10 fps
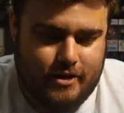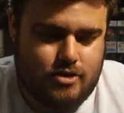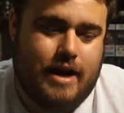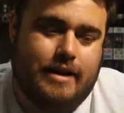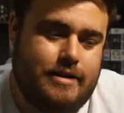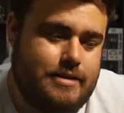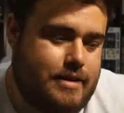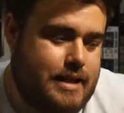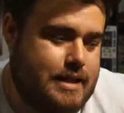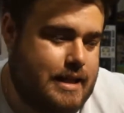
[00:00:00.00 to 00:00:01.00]
trailers
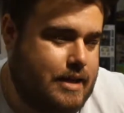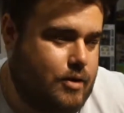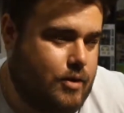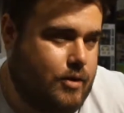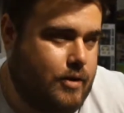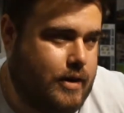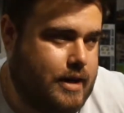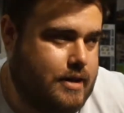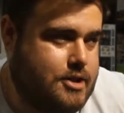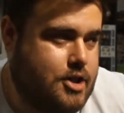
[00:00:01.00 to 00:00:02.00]
or anything or
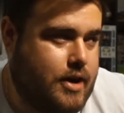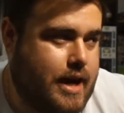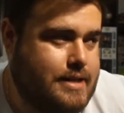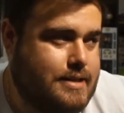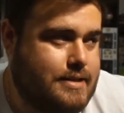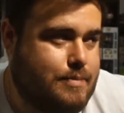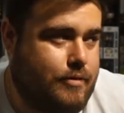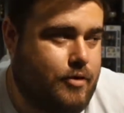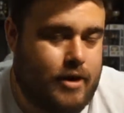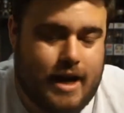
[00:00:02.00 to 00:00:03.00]
any of the showcases
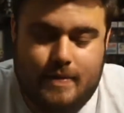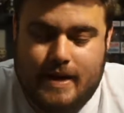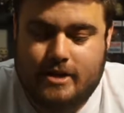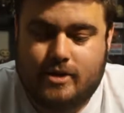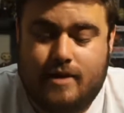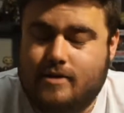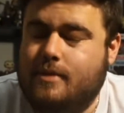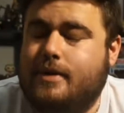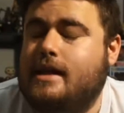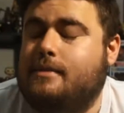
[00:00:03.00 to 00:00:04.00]
before it came out, so I was
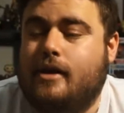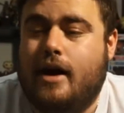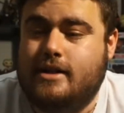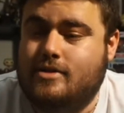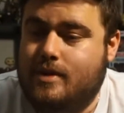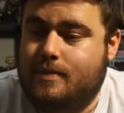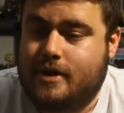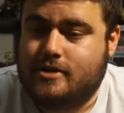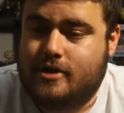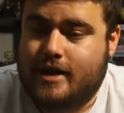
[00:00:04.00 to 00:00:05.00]
completely blind to it, but
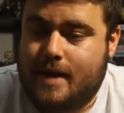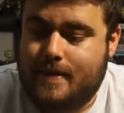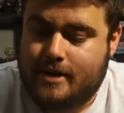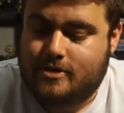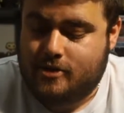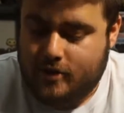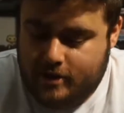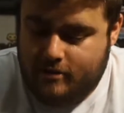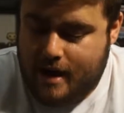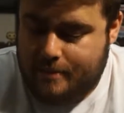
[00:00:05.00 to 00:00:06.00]
I saw it came out, so I thought
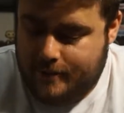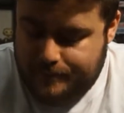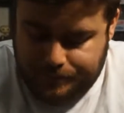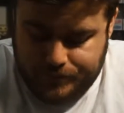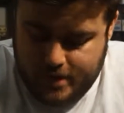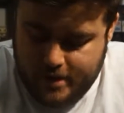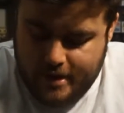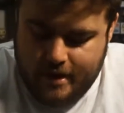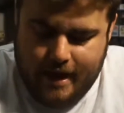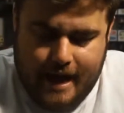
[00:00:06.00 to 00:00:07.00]
I'd grab it.
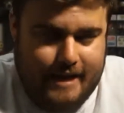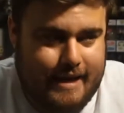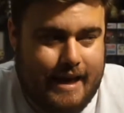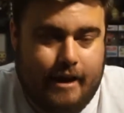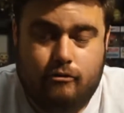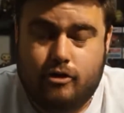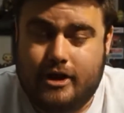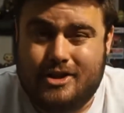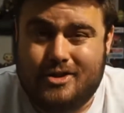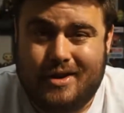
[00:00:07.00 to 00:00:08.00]
And yeah,
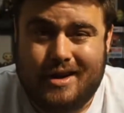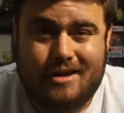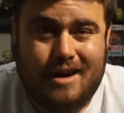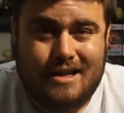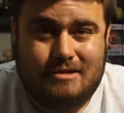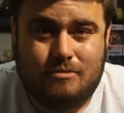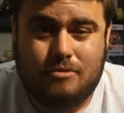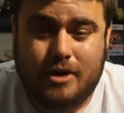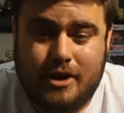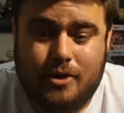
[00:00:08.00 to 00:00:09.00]
really enjoying it, guys.
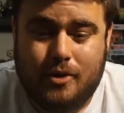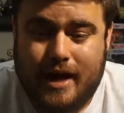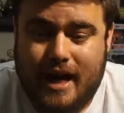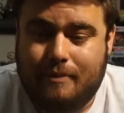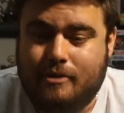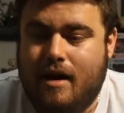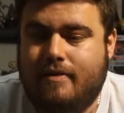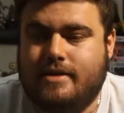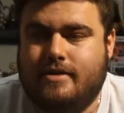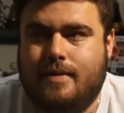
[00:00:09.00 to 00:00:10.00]
Really cool game. The
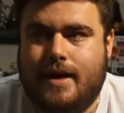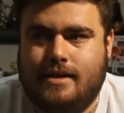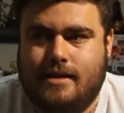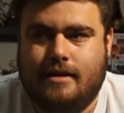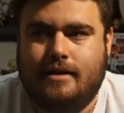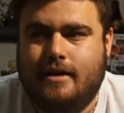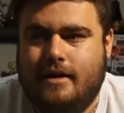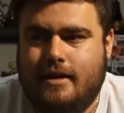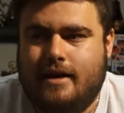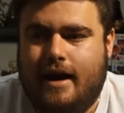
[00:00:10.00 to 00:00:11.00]
graphics are amazing.
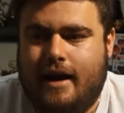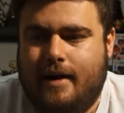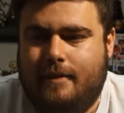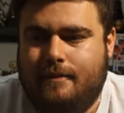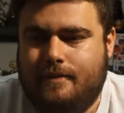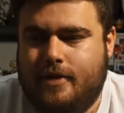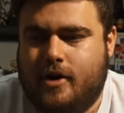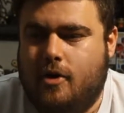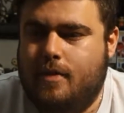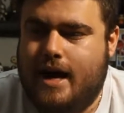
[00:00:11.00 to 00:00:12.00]
The
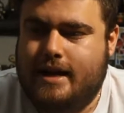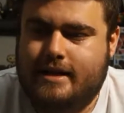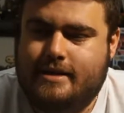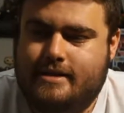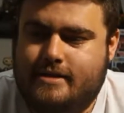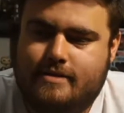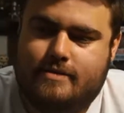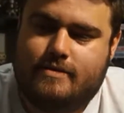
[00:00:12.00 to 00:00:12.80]
combat is,